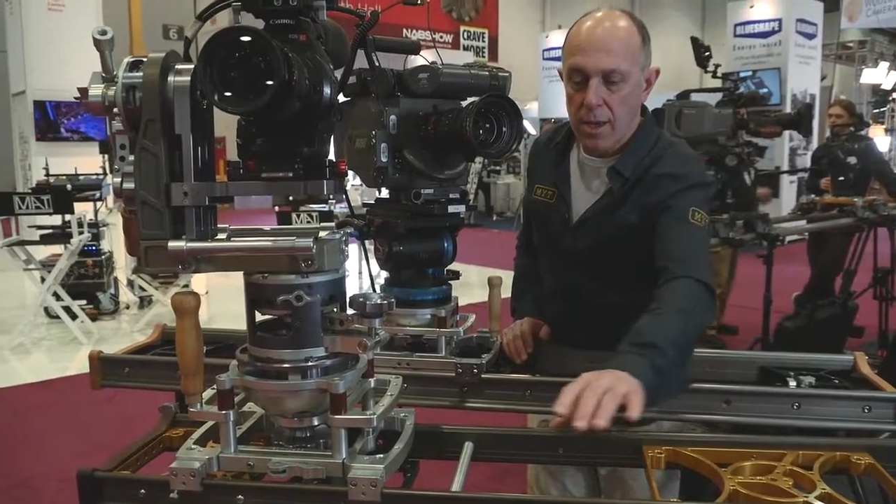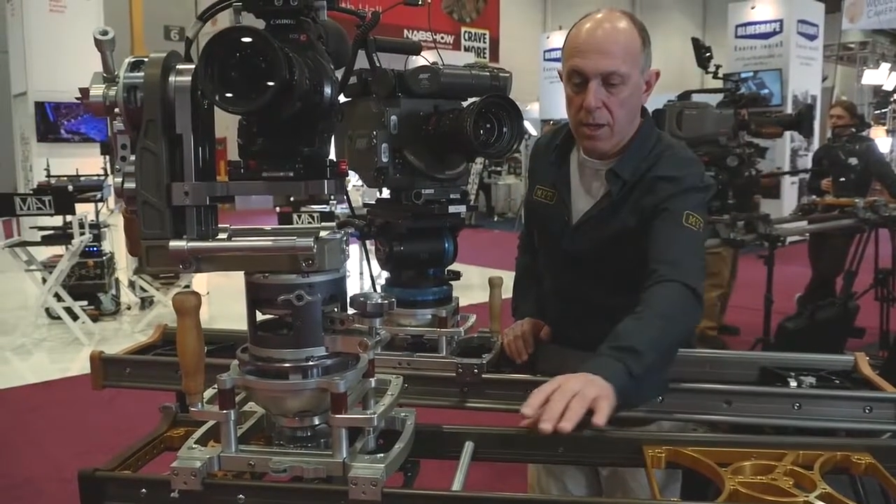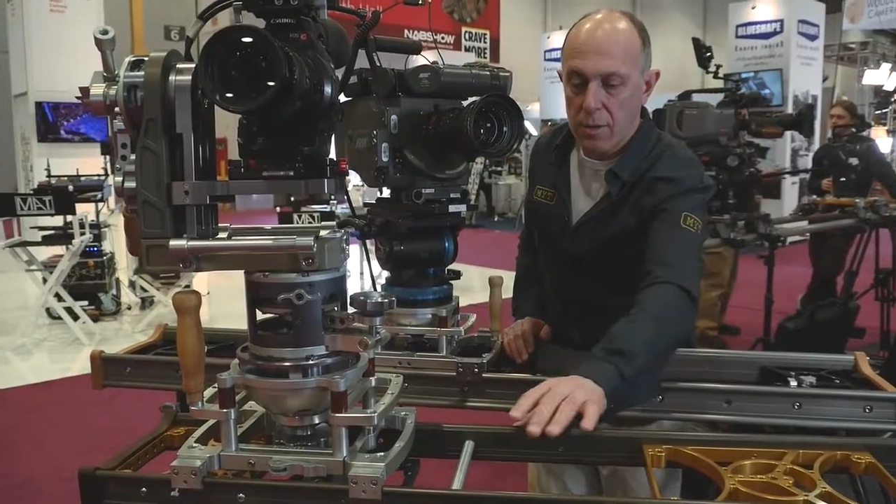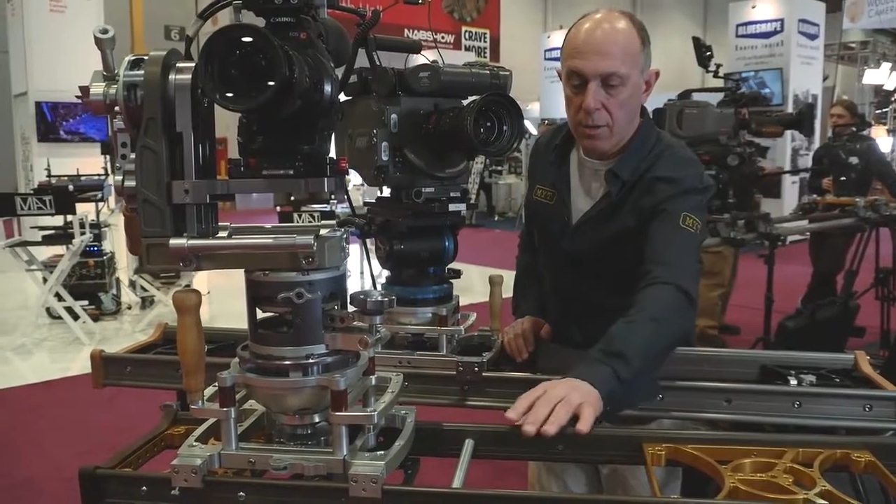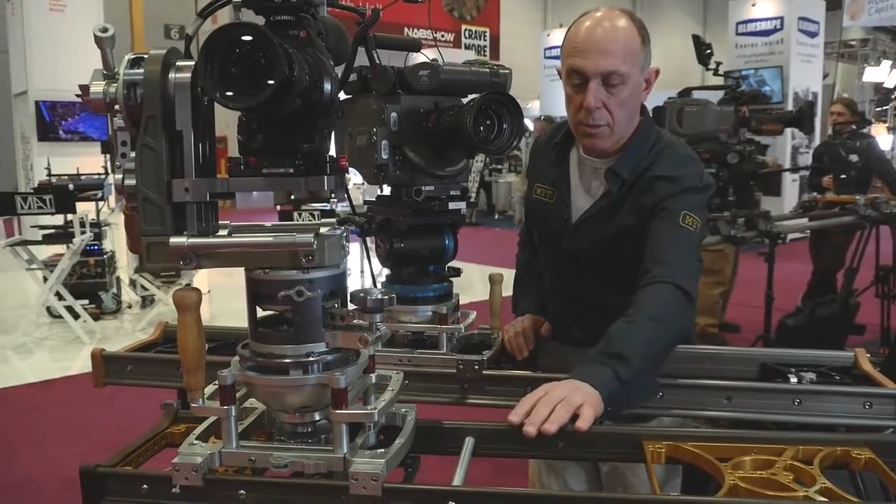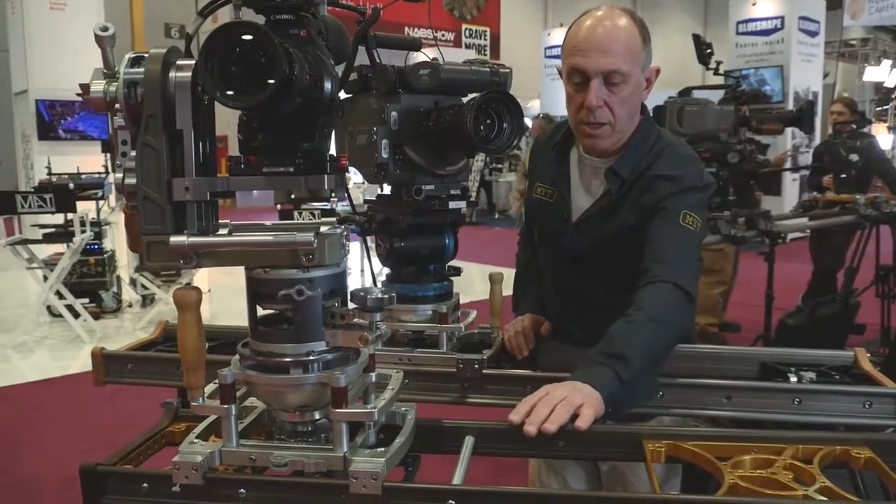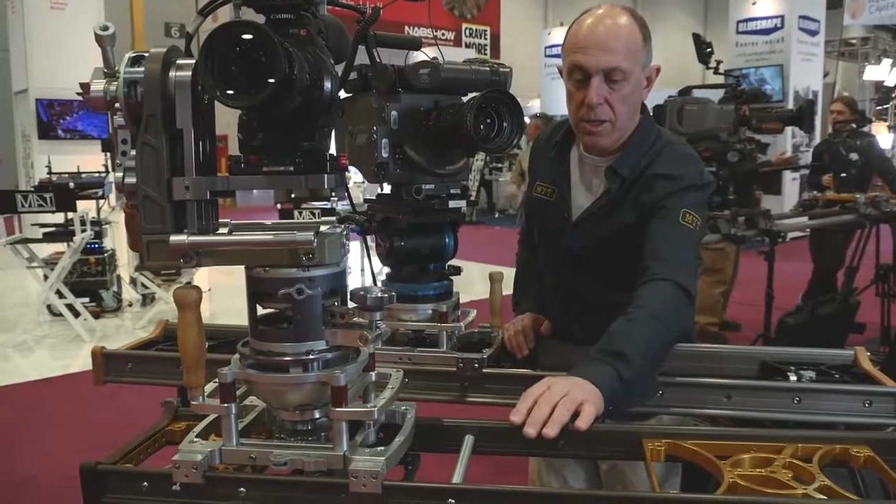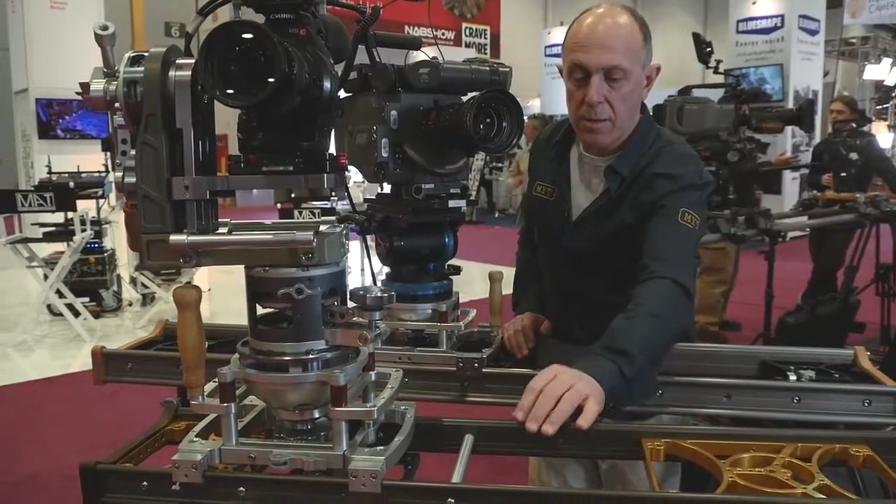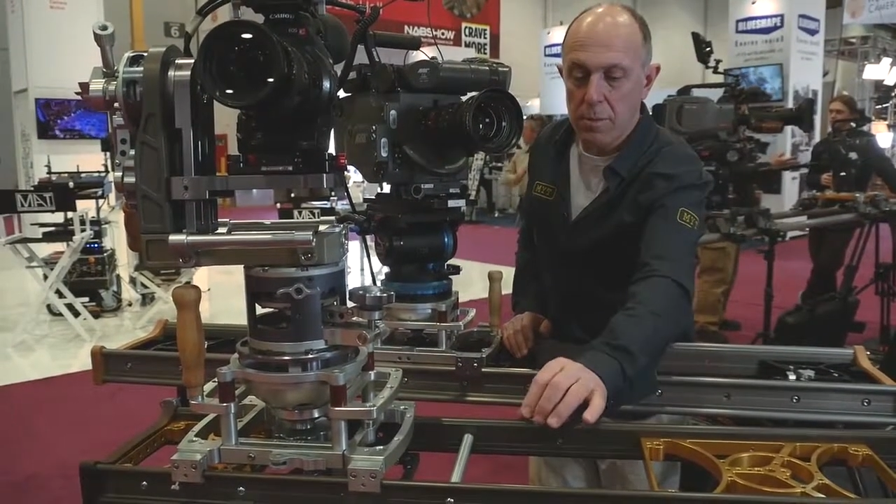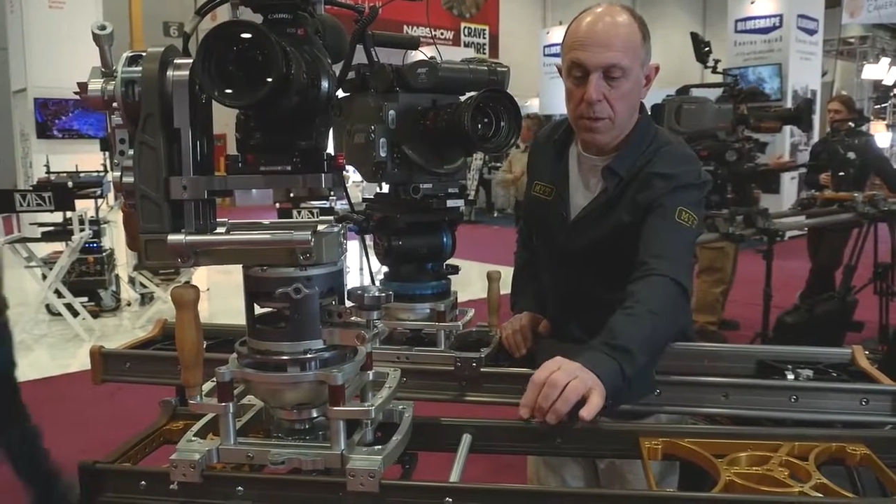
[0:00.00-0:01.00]
On the
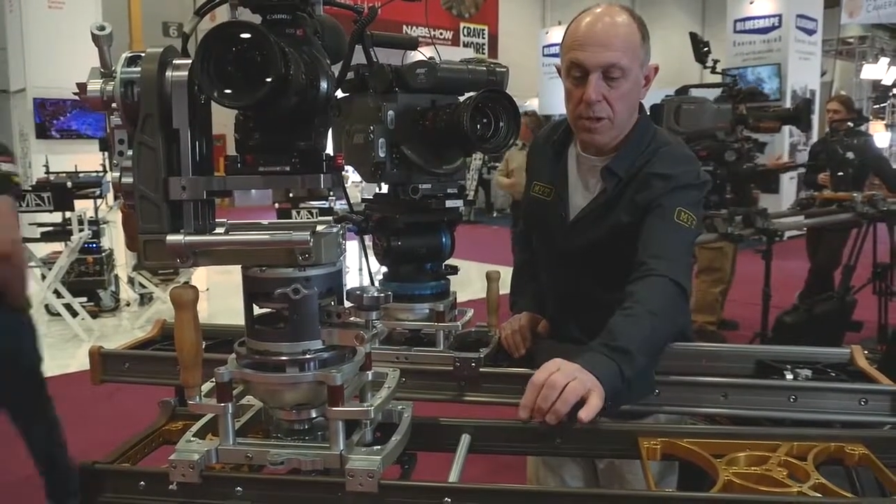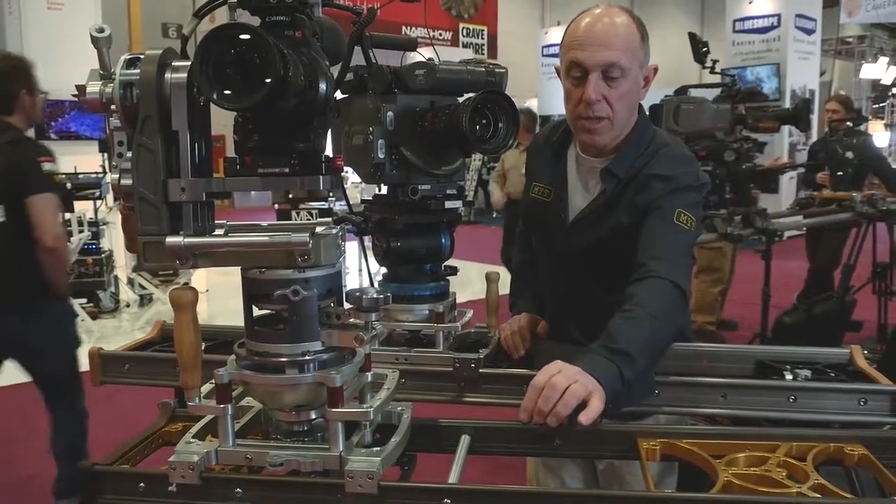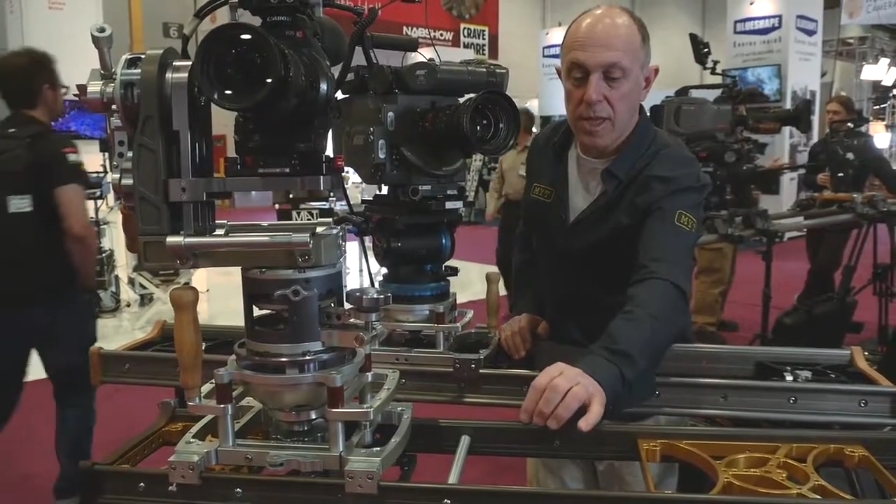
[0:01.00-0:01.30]
medium it's a